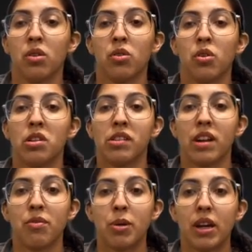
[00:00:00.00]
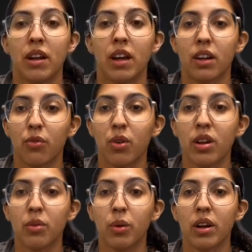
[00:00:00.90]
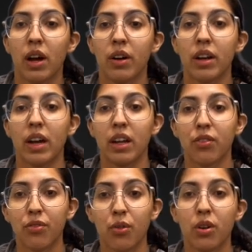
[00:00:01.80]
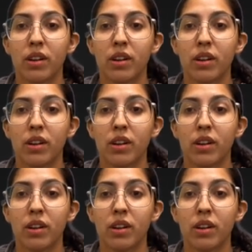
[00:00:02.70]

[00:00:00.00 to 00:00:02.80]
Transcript: So instead of being at -1, we're now at -4.